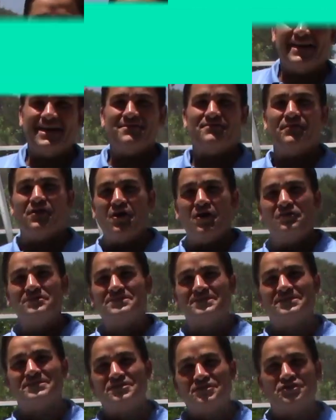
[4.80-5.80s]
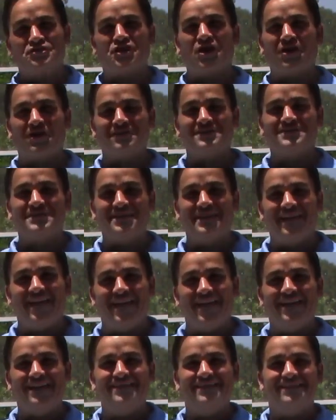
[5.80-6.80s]
Hey folks, it's Charles
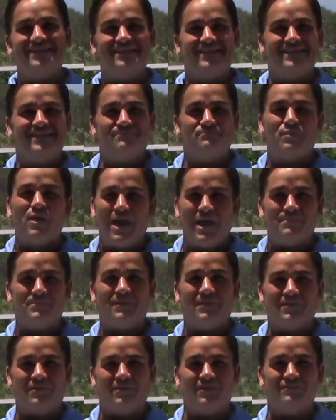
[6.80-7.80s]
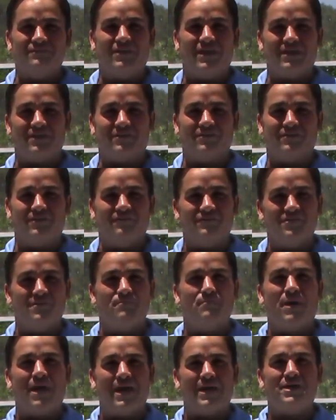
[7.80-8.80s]
again, the popular inventor of the
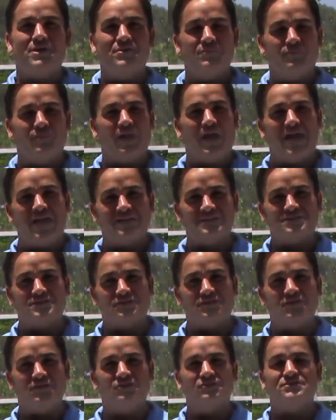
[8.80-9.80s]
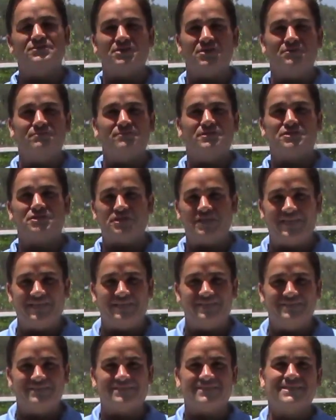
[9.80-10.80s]
BioBlaster ozone
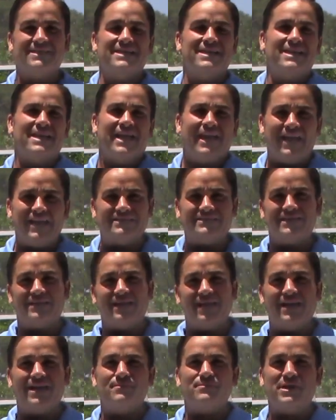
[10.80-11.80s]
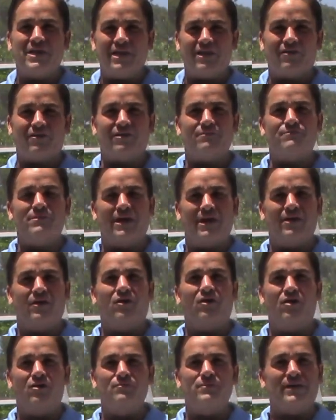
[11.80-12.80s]
machines. And today I'm here at my
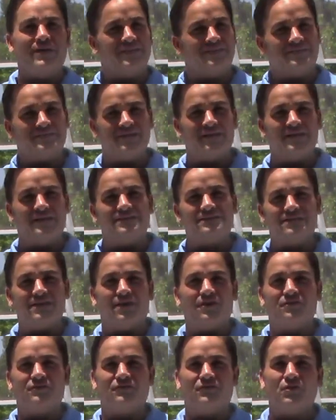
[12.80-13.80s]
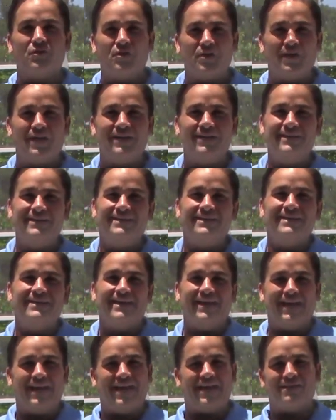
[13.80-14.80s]
home in sunny South Florida,
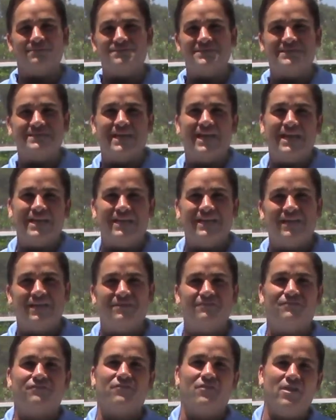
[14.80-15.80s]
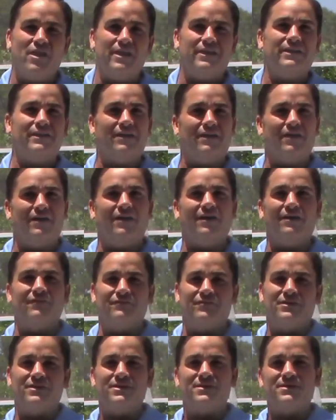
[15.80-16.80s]
and I'm standing in front
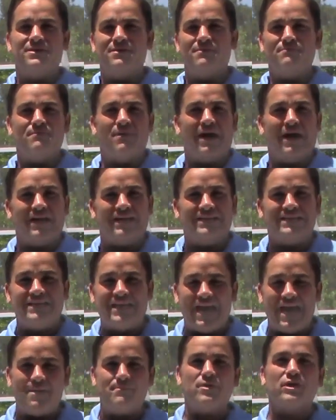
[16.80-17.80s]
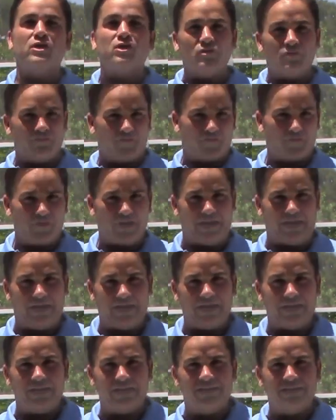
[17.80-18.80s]
of my
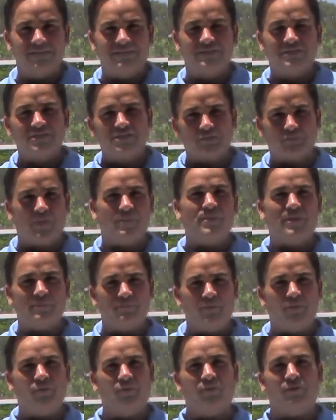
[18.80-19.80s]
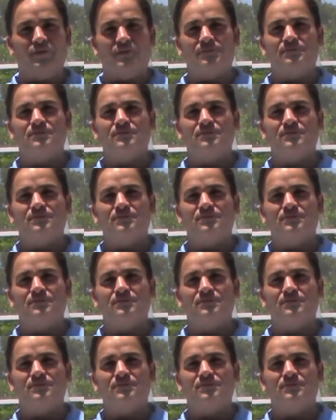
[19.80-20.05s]
chemical-free swimming pool.